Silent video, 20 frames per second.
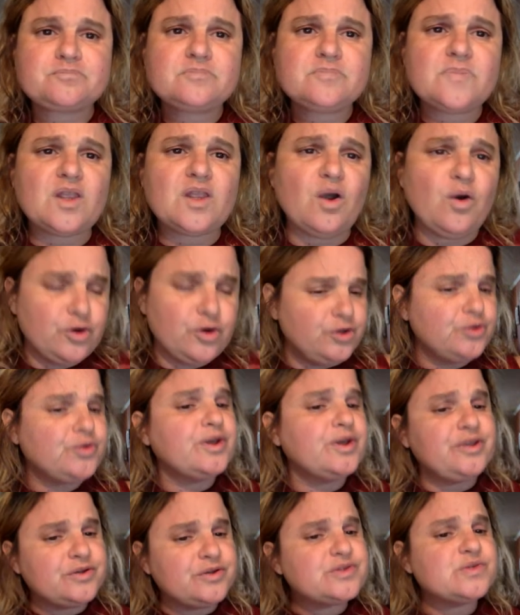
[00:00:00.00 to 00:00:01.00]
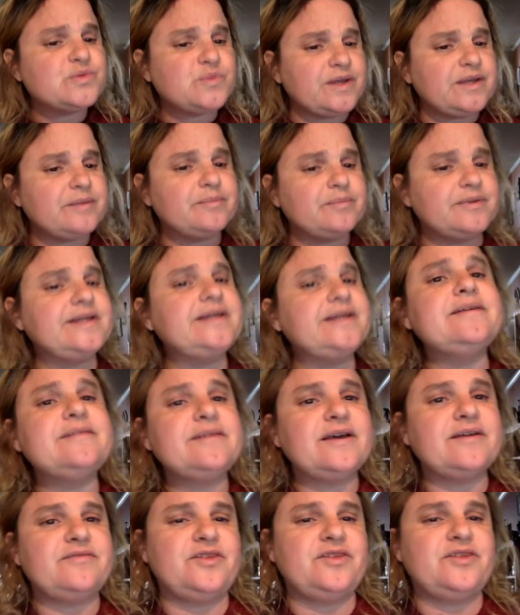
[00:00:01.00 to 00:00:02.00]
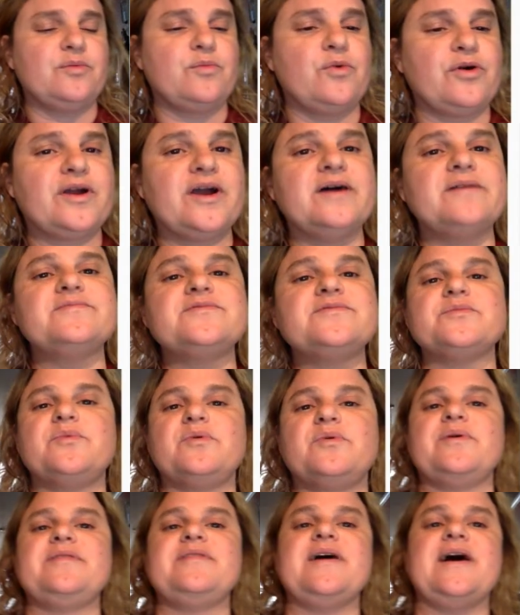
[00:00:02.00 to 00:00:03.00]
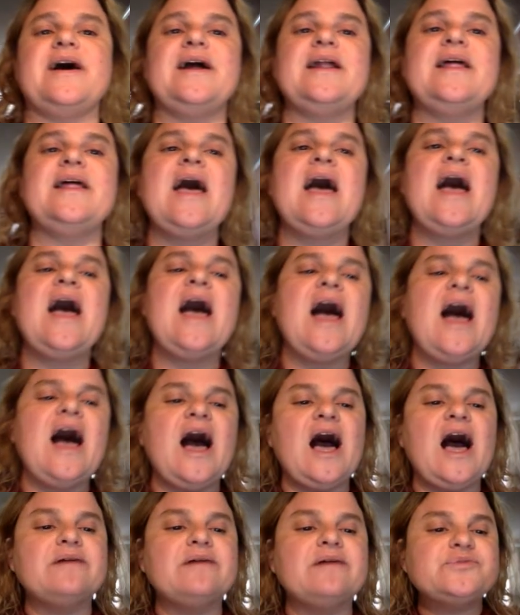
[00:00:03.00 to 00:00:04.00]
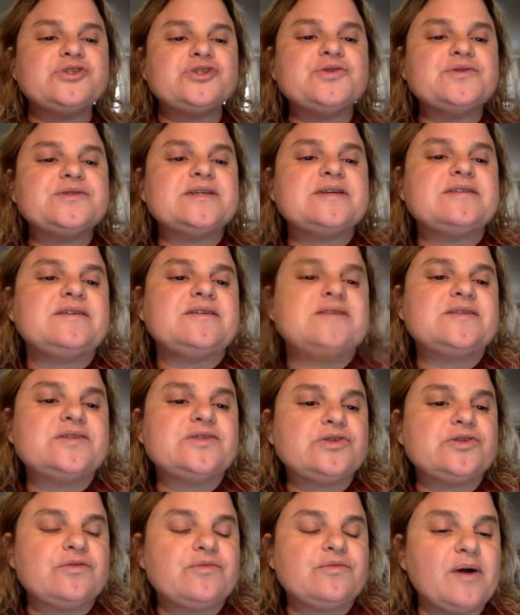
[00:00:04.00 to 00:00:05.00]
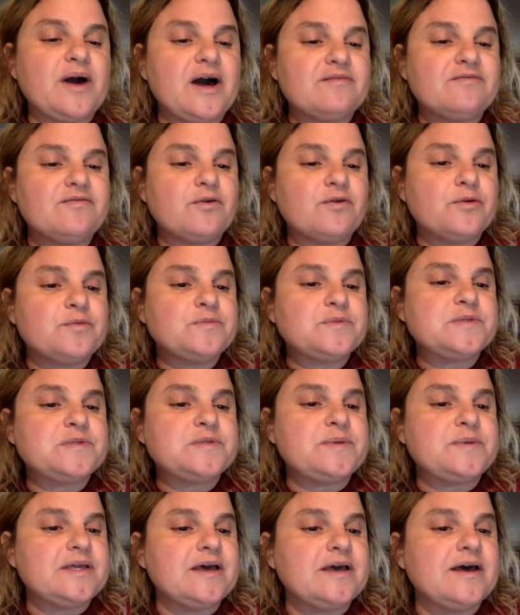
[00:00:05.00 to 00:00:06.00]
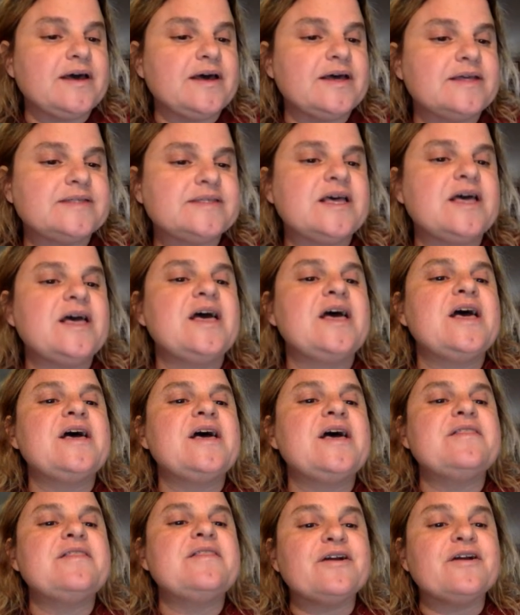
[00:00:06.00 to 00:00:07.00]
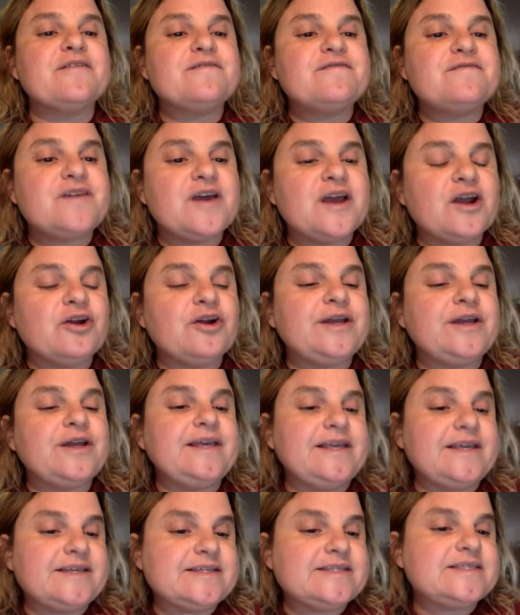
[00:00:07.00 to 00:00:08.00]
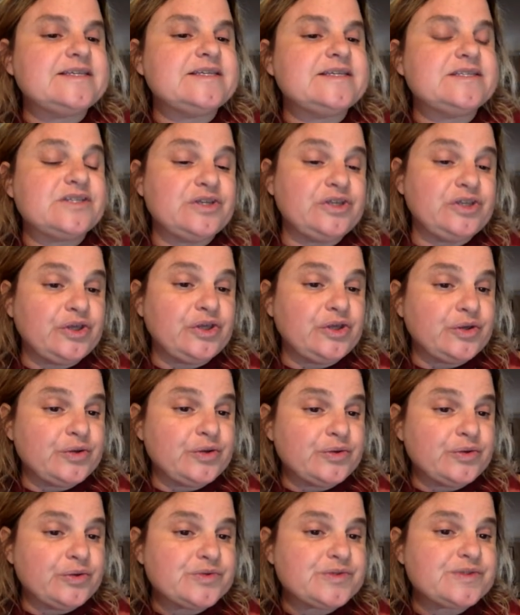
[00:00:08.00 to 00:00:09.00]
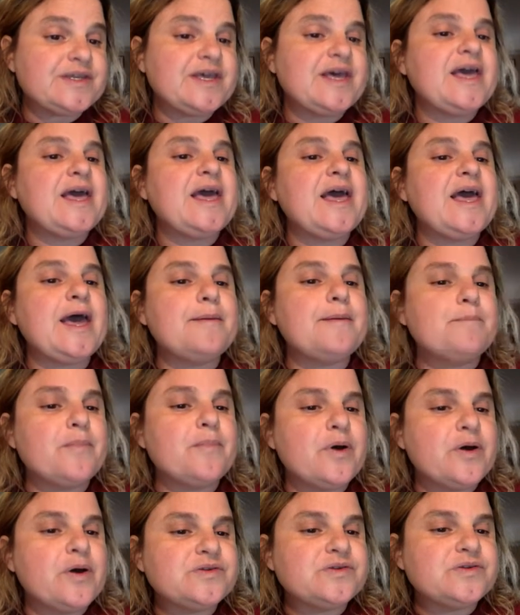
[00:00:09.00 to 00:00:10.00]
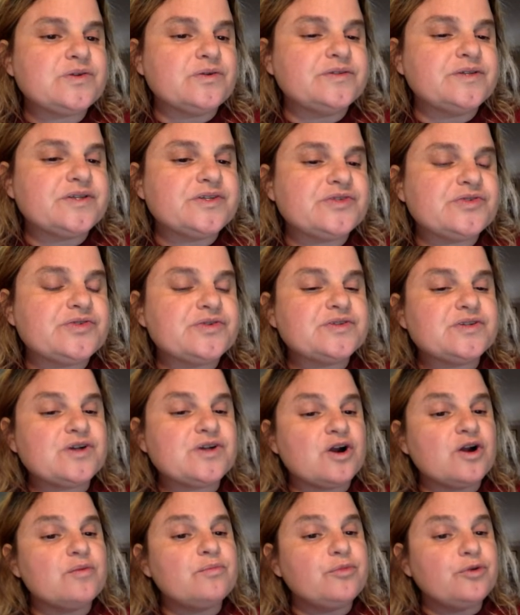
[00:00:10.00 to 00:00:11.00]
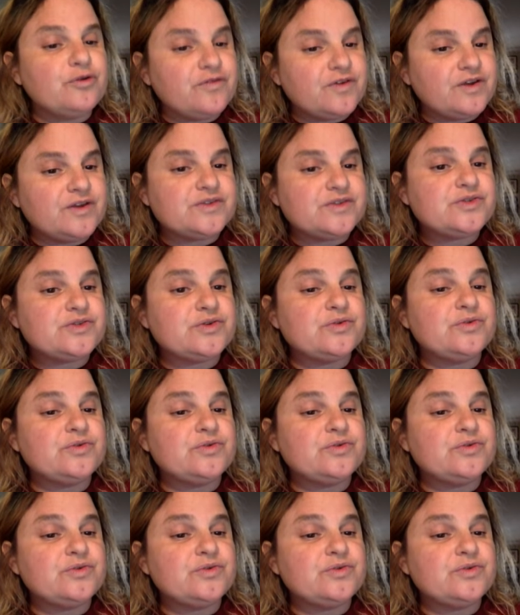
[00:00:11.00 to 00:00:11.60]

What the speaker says: or you can use Weebly if you're more comfortable with that. I'm choosing these 2 platforms because they're very easy to use, and most school districts are moving to a